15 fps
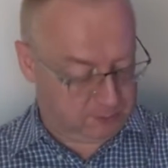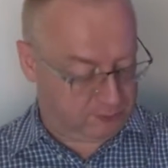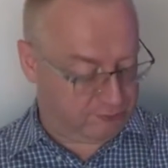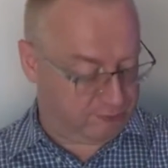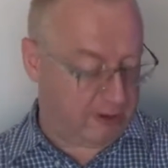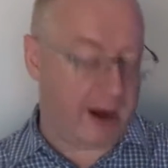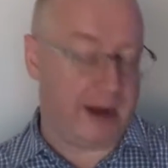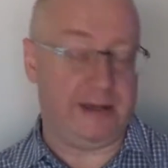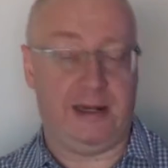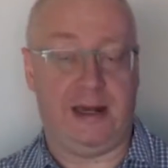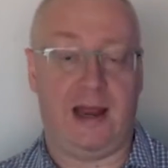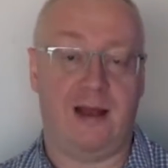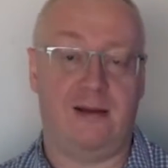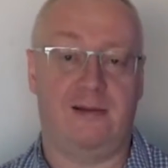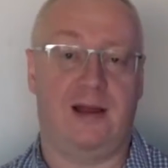Friday
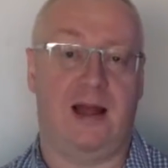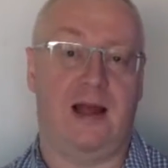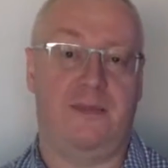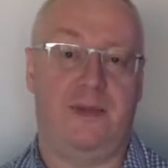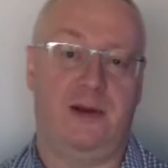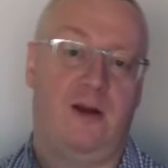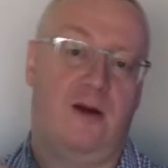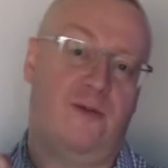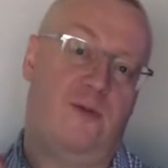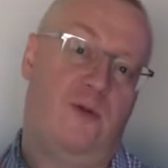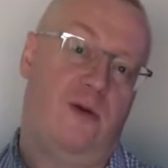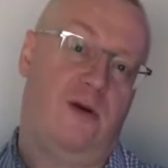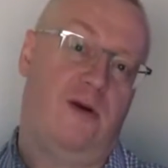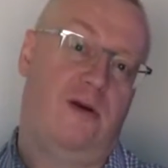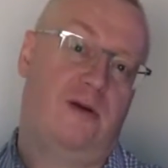now. I've been off
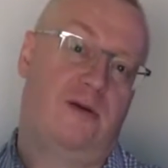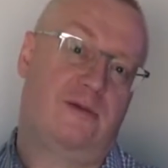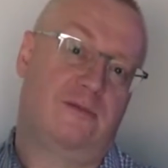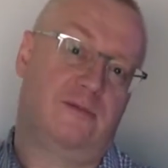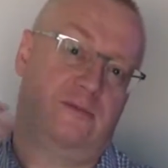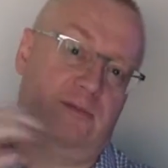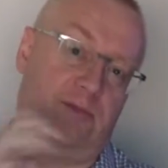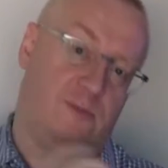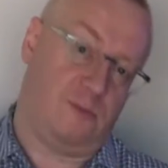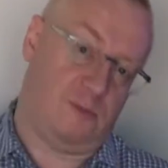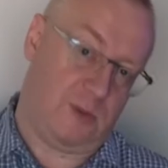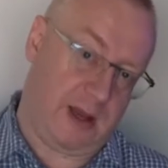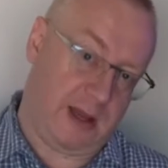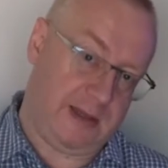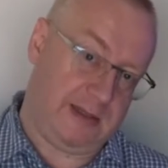work
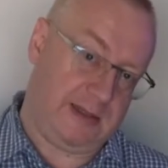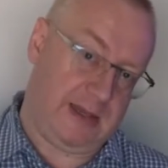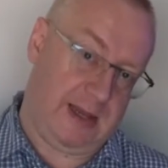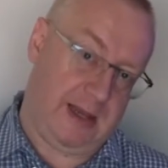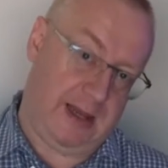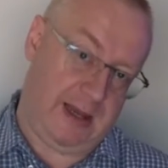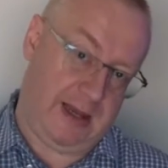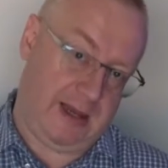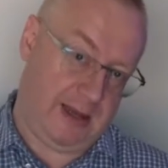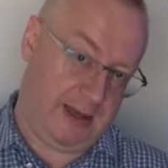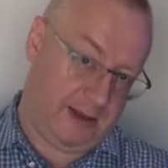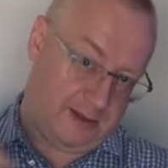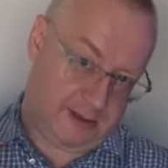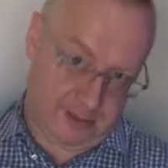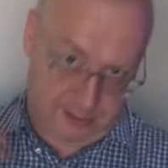
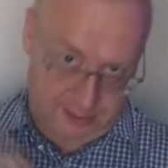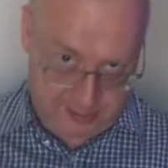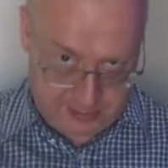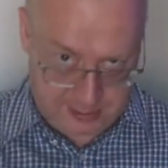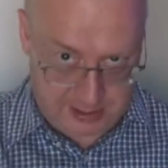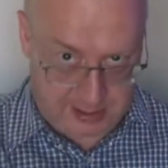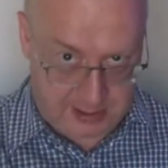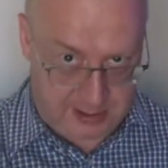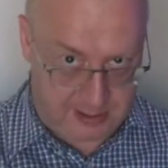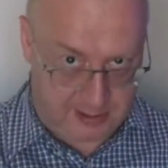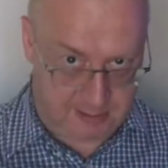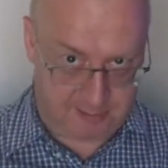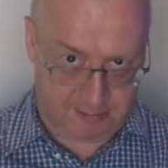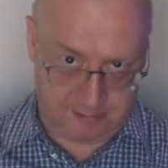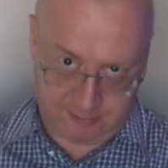Wednesday, Thursday.
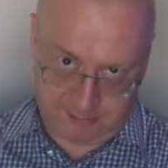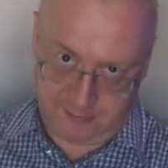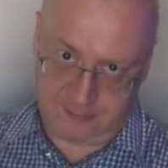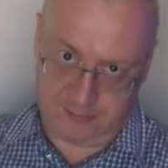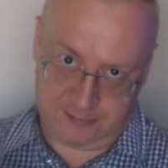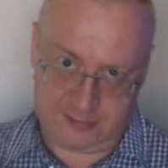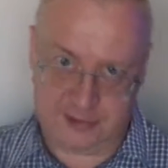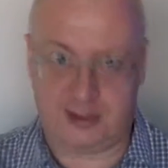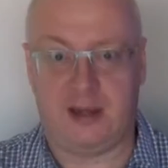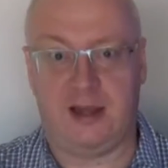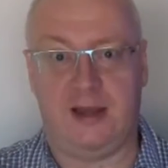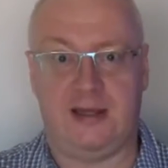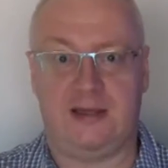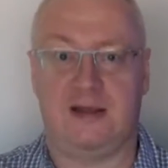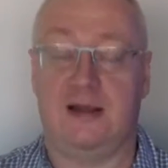
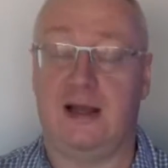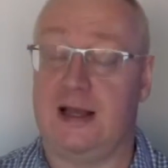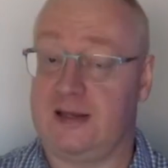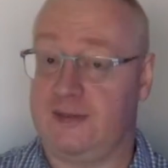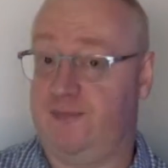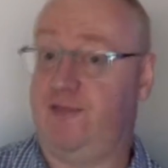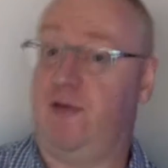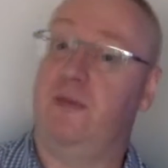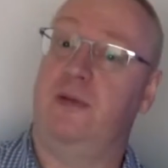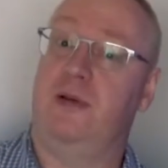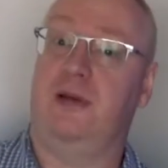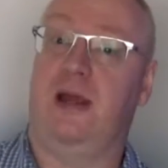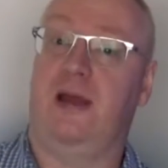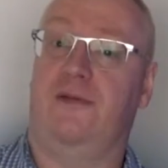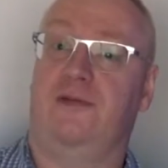Today's the last proper
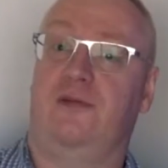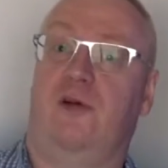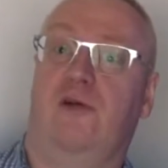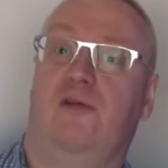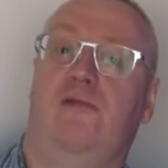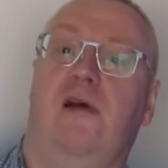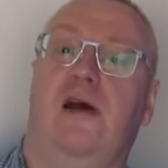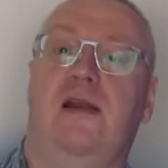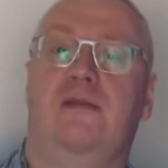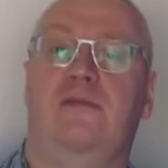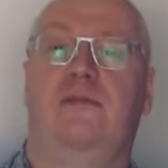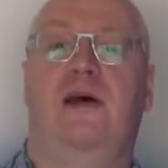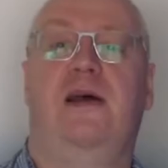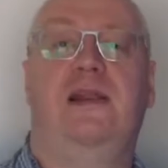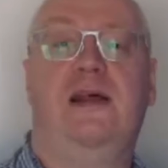day of Songkran,
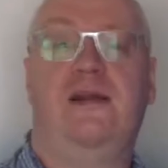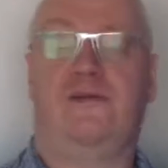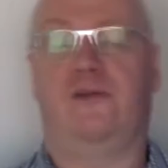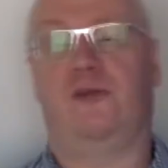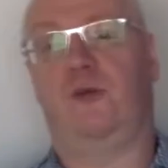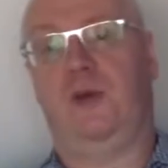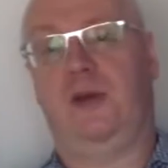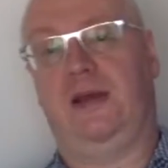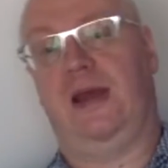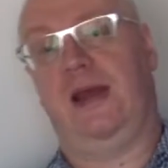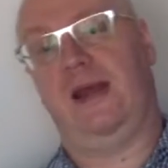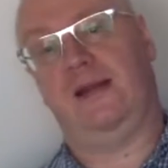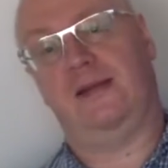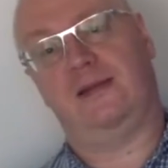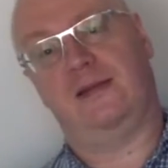and then I've got the
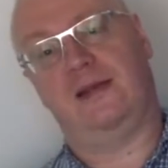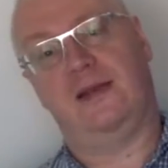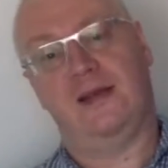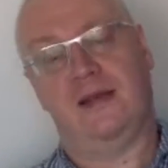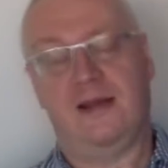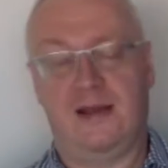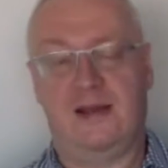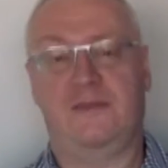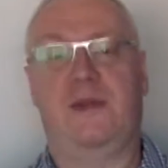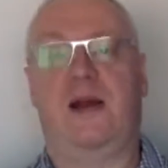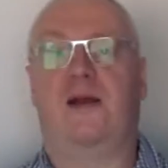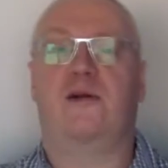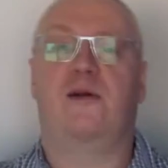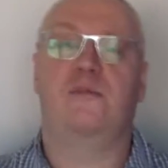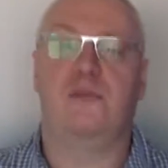weekend
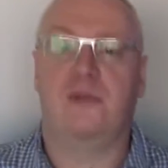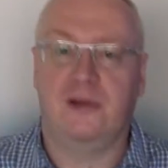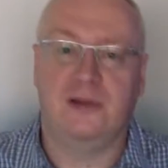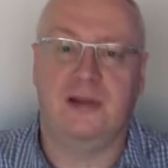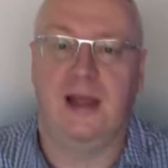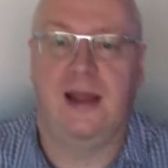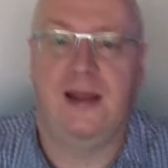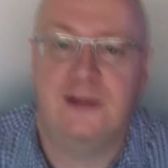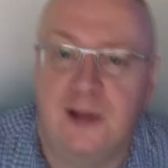back on Monday.